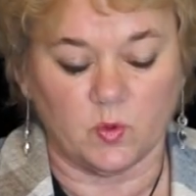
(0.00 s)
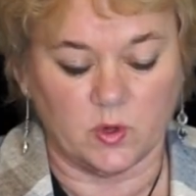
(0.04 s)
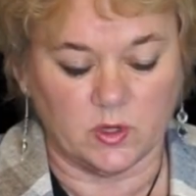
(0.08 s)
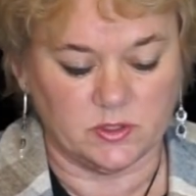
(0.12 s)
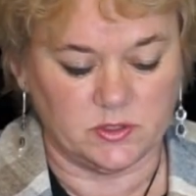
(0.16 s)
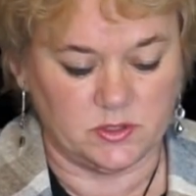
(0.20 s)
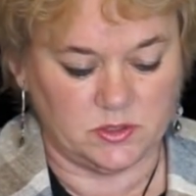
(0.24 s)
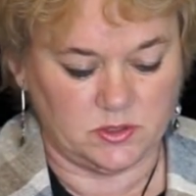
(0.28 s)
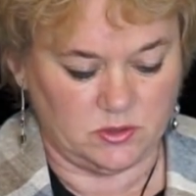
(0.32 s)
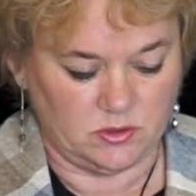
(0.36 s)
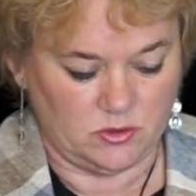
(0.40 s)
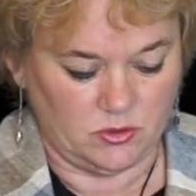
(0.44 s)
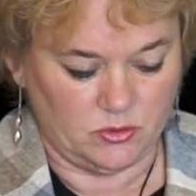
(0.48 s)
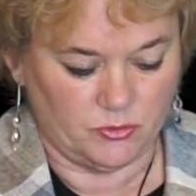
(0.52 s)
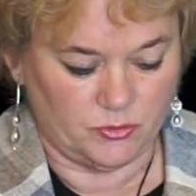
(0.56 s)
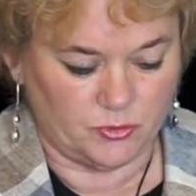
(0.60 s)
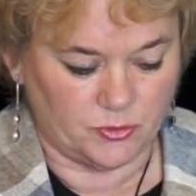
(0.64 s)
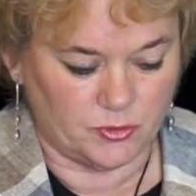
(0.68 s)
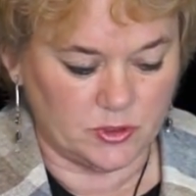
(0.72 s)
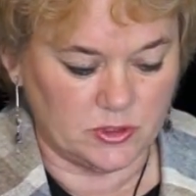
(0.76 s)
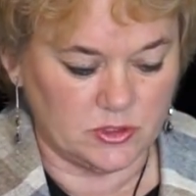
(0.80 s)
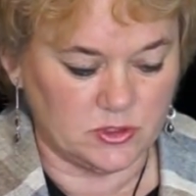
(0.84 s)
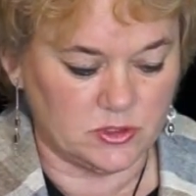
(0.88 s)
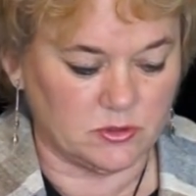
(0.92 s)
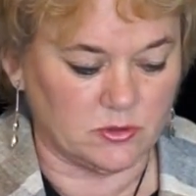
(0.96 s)
it was
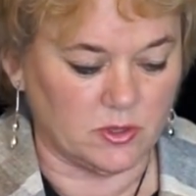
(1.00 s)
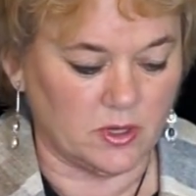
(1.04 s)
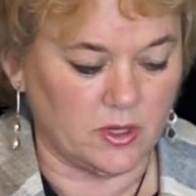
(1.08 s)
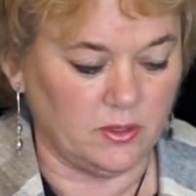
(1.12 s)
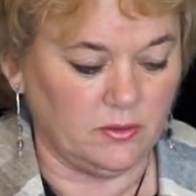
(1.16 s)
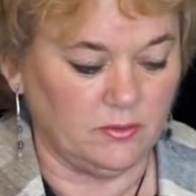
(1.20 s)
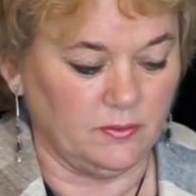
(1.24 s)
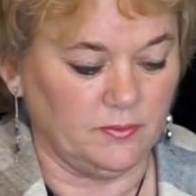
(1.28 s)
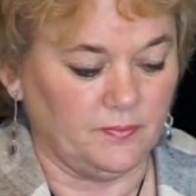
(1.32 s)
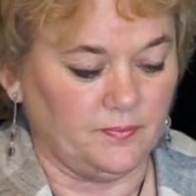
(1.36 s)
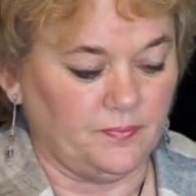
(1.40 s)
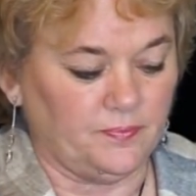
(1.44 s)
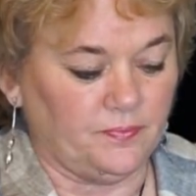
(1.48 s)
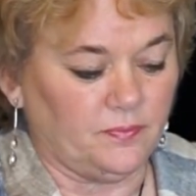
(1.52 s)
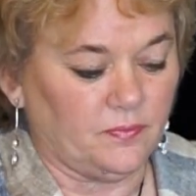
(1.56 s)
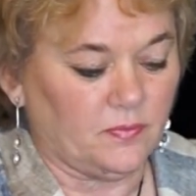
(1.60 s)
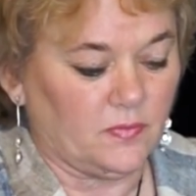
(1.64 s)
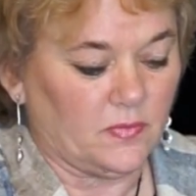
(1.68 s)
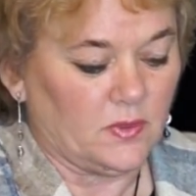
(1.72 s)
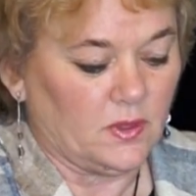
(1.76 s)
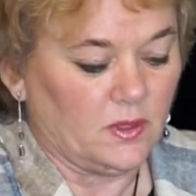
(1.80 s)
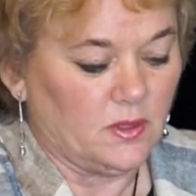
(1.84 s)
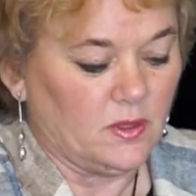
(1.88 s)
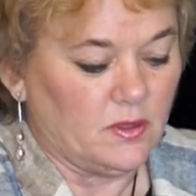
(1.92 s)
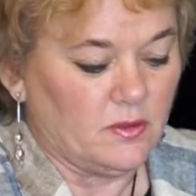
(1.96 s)
freeze-dried.
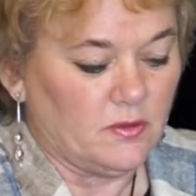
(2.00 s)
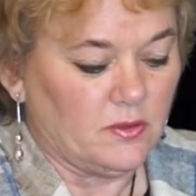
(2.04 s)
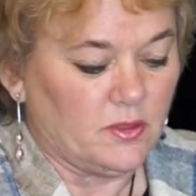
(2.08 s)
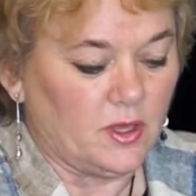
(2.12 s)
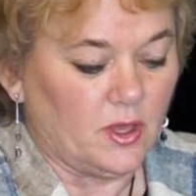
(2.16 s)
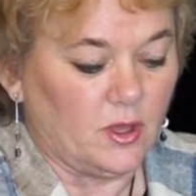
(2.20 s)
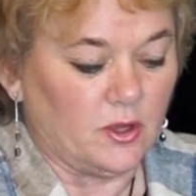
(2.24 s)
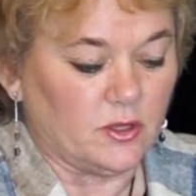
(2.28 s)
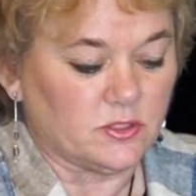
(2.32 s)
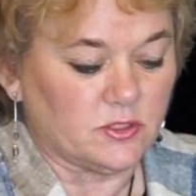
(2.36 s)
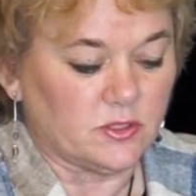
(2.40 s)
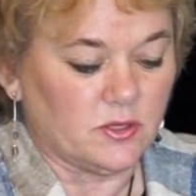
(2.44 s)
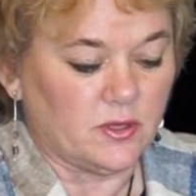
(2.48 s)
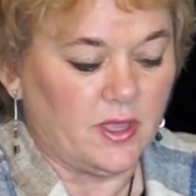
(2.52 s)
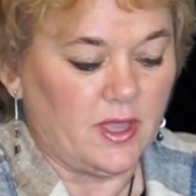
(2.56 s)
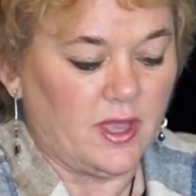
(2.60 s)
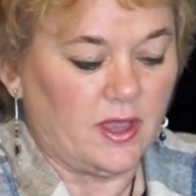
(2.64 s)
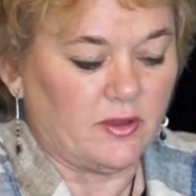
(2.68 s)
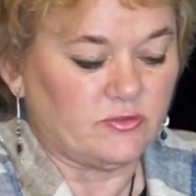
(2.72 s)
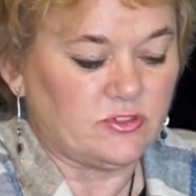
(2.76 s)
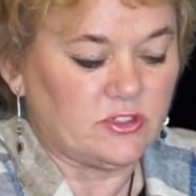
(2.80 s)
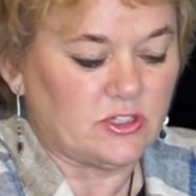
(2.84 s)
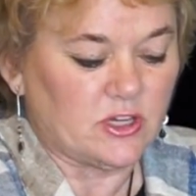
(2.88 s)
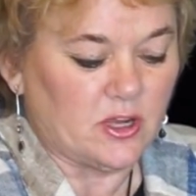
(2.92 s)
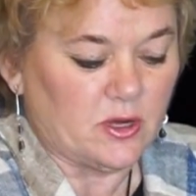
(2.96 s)
They also
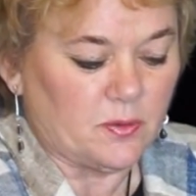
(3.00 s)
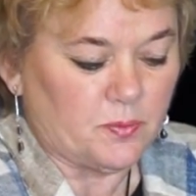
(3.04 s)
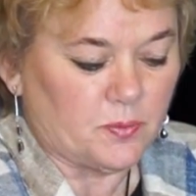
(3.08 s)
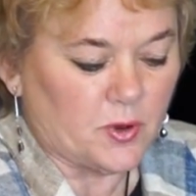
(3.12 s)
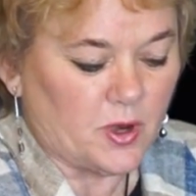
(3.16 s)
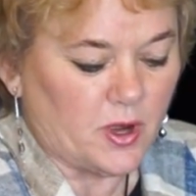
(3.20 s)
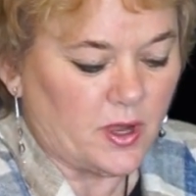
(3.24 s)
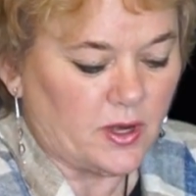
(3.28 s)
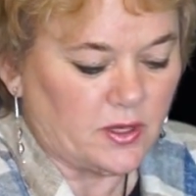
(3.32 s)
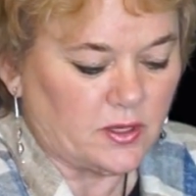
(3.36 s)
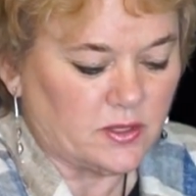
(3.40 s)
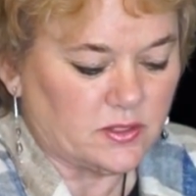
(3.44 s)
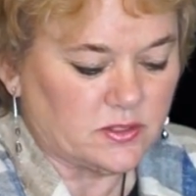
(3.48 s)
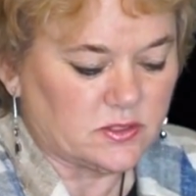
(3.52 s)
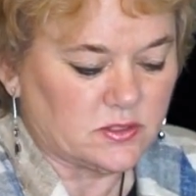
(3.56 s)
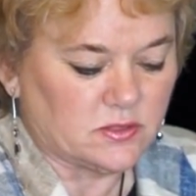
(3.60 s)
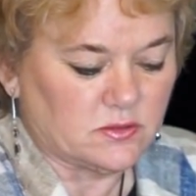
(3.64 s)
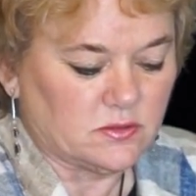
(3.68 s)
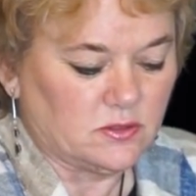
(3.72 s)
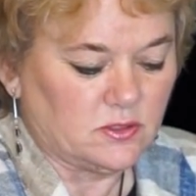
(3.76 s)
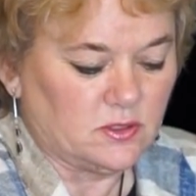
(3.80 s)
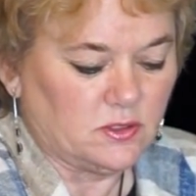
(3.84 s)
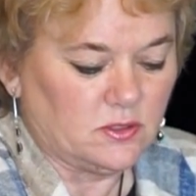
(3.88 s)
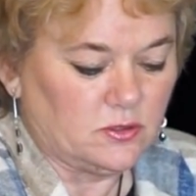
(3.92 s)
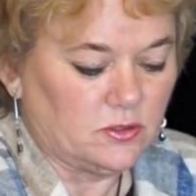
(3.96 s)
have duck
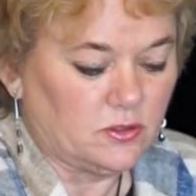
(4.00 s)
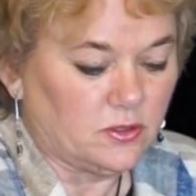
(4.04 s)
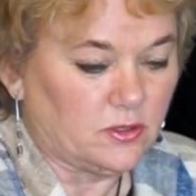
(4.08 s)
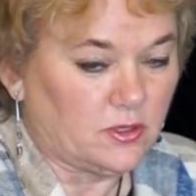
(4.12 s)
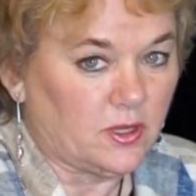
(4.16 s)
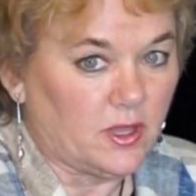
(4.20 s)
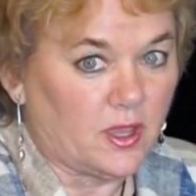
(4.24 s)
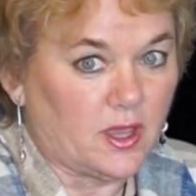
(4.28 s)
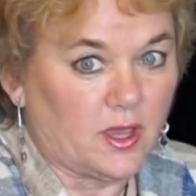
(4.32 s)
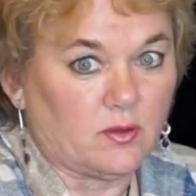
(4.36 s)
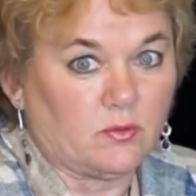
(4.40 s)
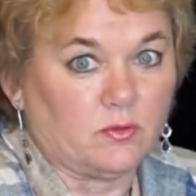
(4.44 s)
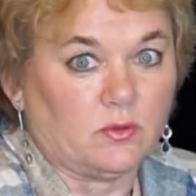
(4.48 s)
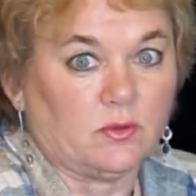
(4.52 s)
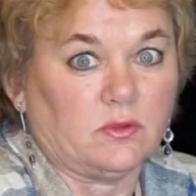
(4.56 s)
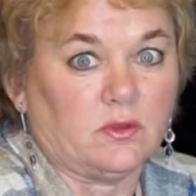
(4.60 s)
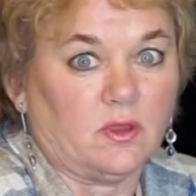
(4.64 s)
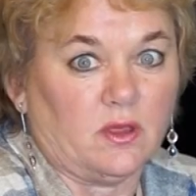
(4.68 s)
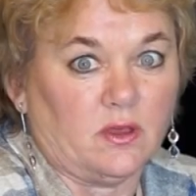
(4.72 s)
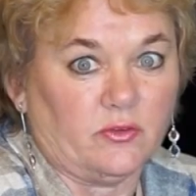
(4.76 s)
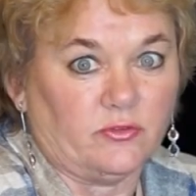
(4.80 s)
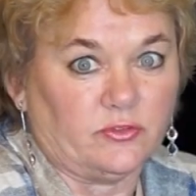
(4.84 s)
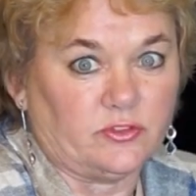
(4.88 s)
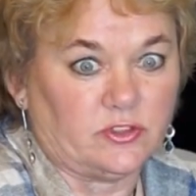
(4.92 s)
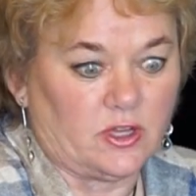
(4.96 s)
products. Your cat will
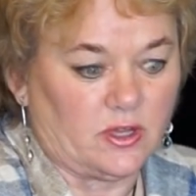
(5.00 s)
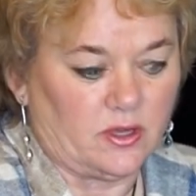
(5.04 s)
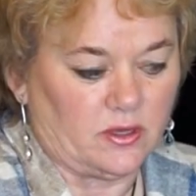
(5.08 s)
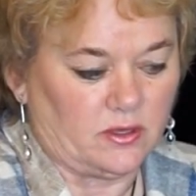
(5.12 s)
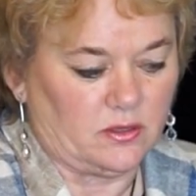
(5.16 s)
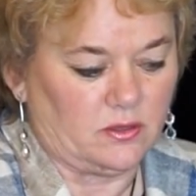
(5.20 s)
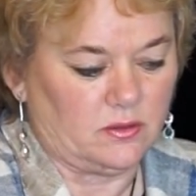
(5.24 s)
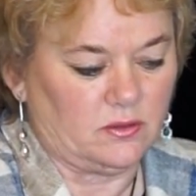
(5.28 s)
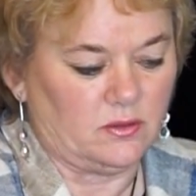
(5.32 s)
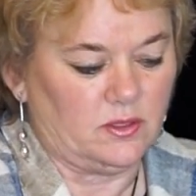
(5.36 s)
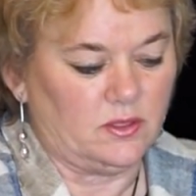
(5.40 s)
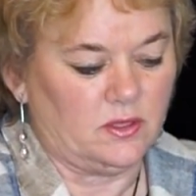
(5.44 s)
love duck.